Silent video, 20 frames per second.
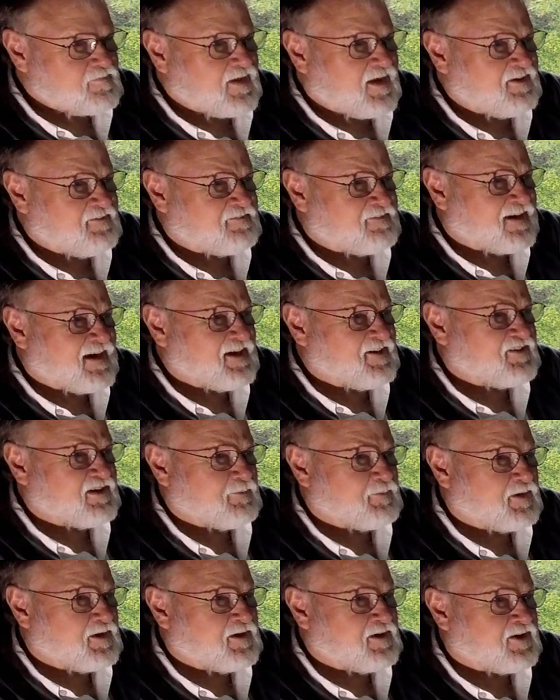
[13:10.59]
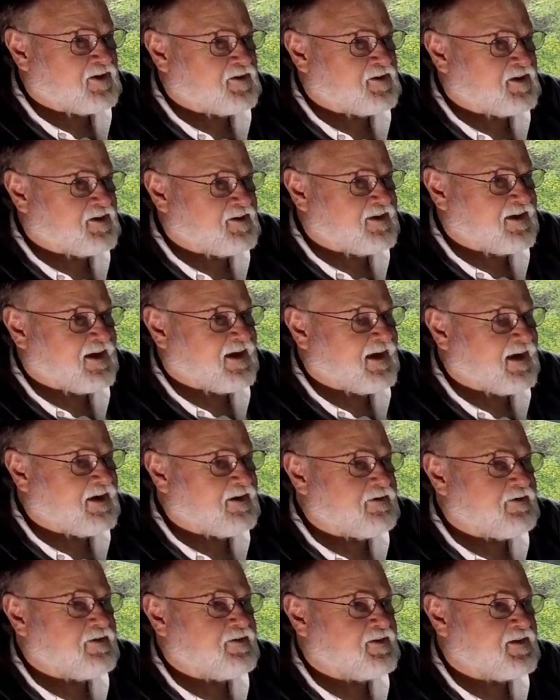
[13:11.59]
and find something during the
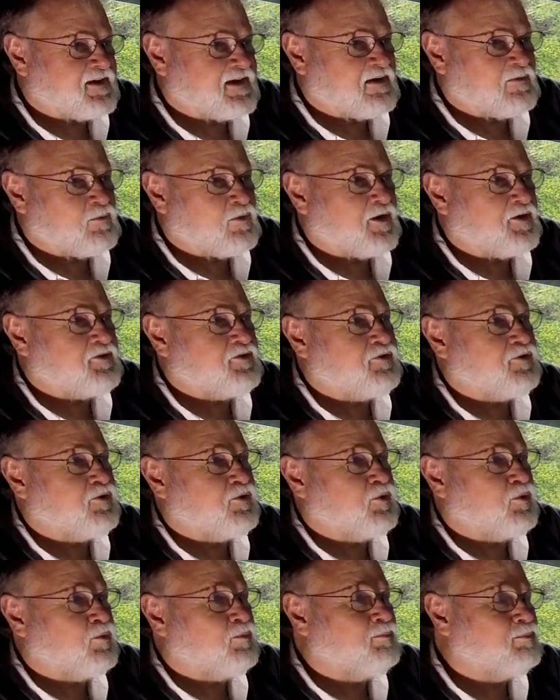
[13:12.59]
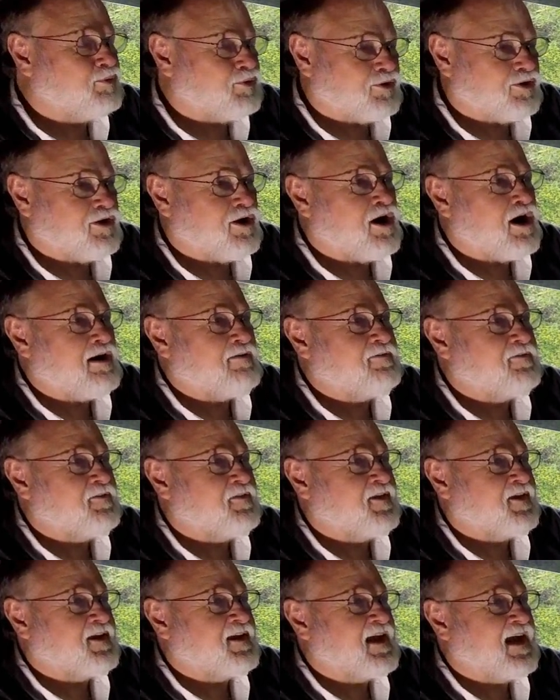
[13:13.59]
day that I want to pull off of
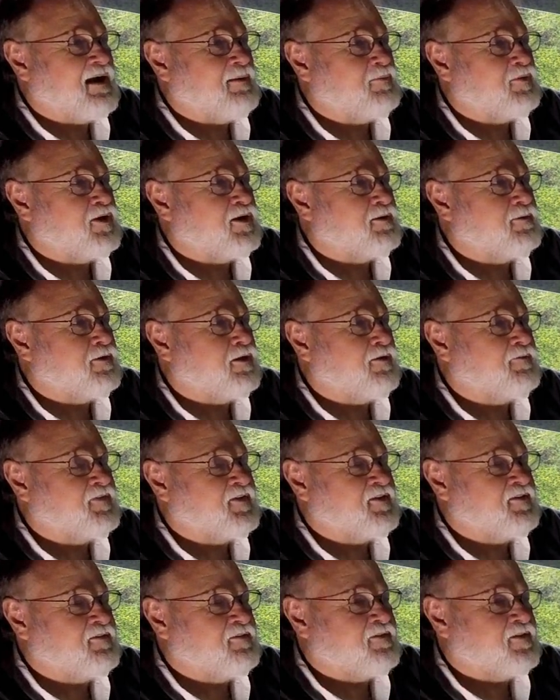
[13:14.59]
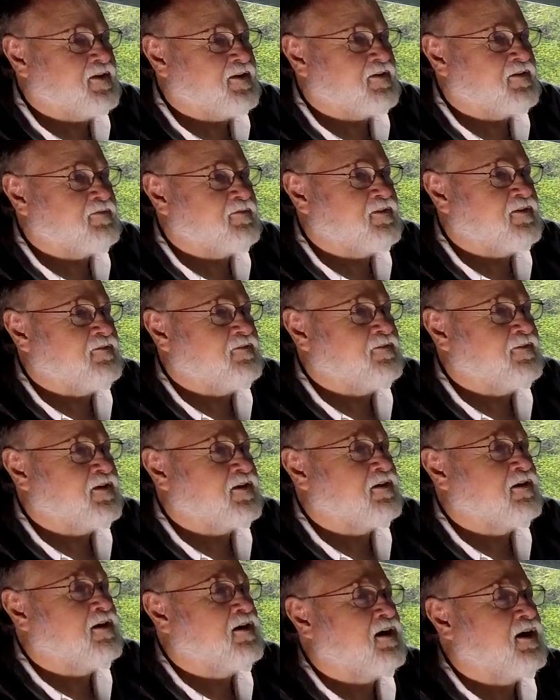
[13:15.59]
the camera, off the
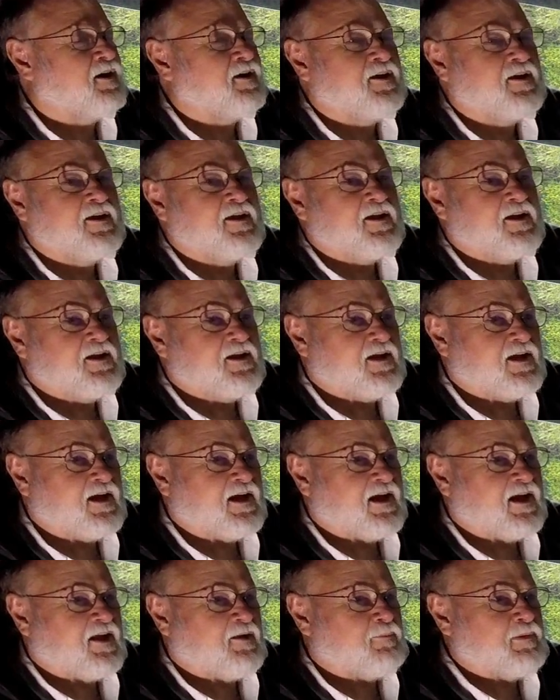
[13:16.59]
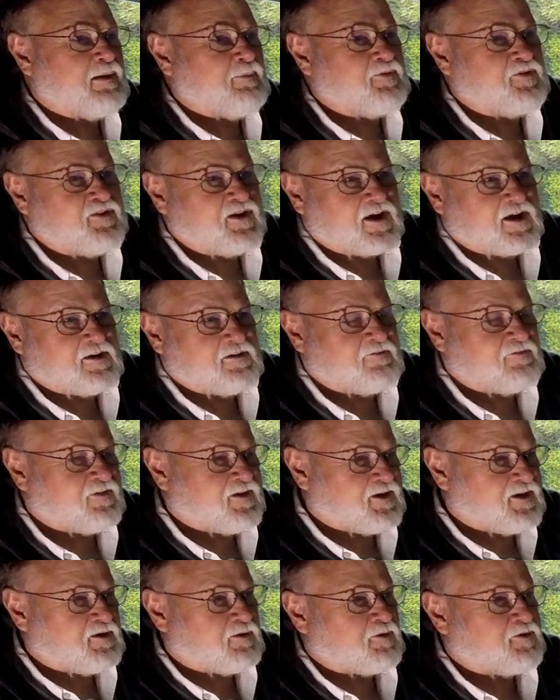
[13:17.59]
card, and maybe stick in a
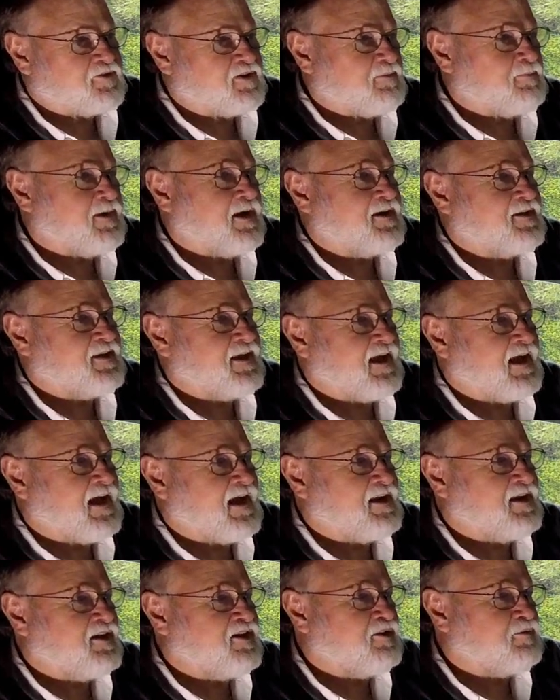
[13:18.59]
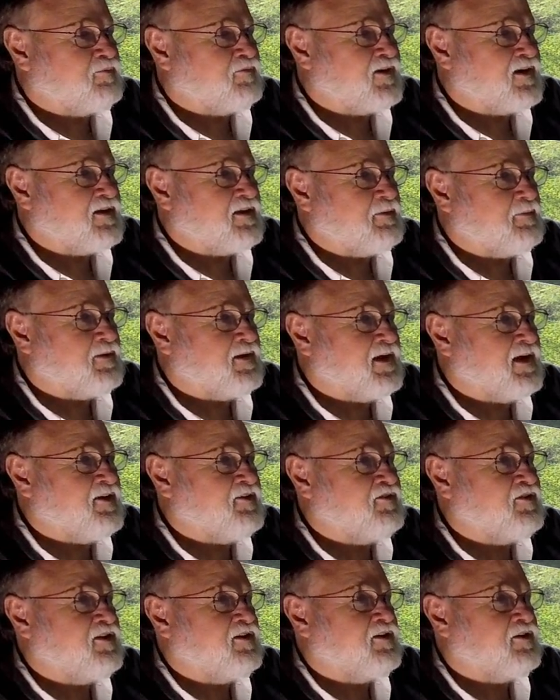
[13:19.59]
video or something like that, it's fairly
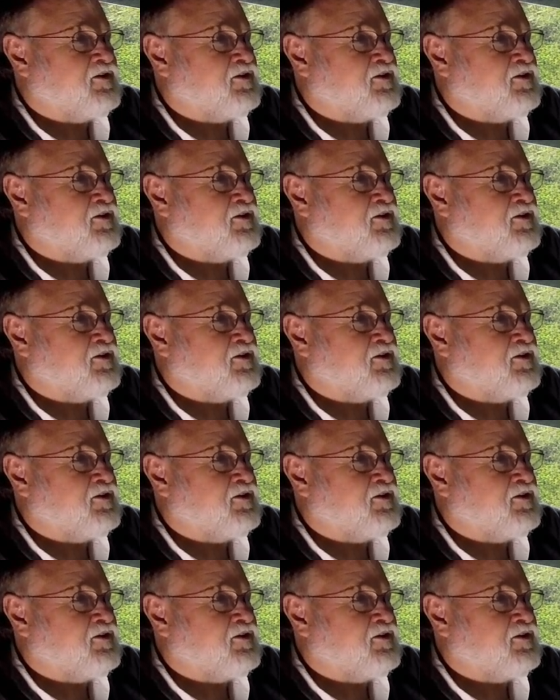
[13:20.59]
easy to